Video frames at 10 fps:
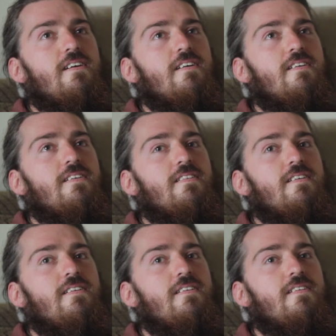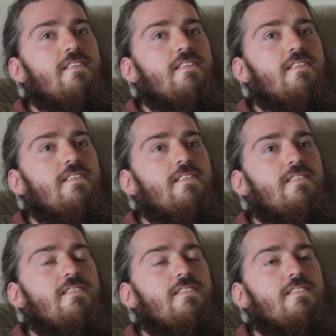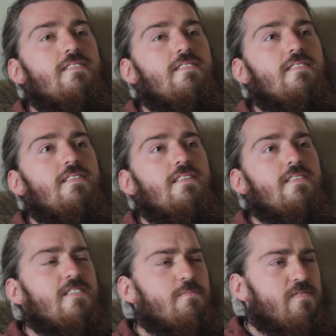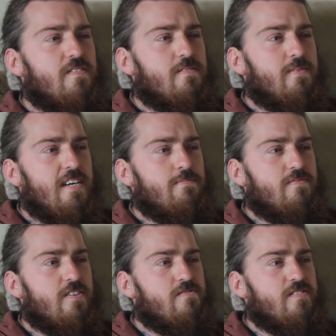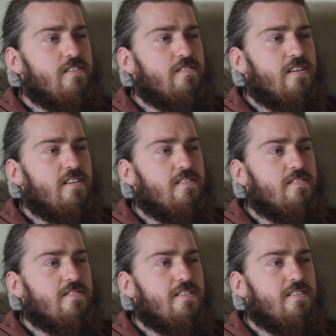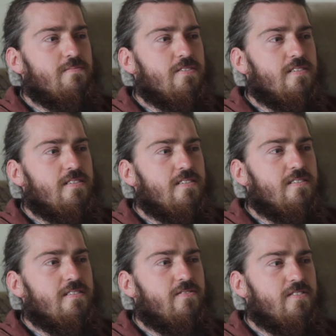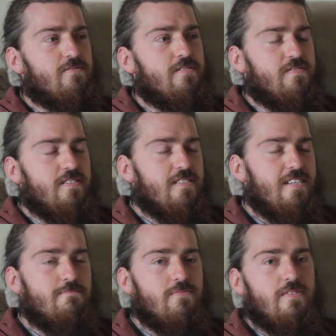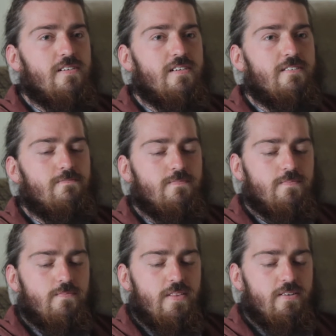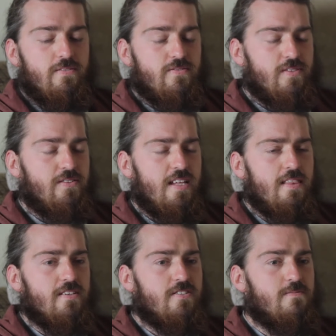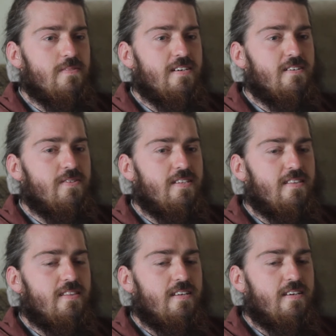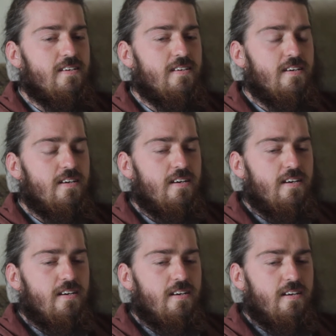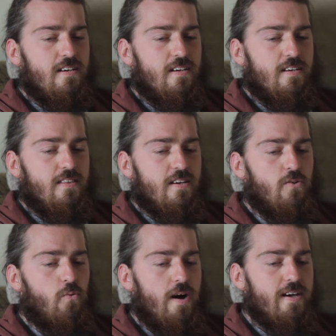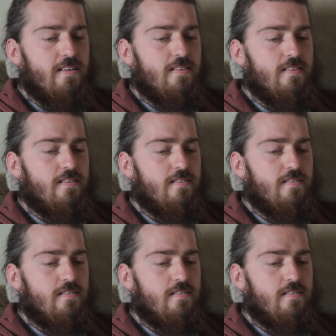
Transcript: at the. I think this is before you became involved with all of like us, like the music scene. Obviously, we were friends and that, but it was when I was in Endless Summer and we did the Hawaiian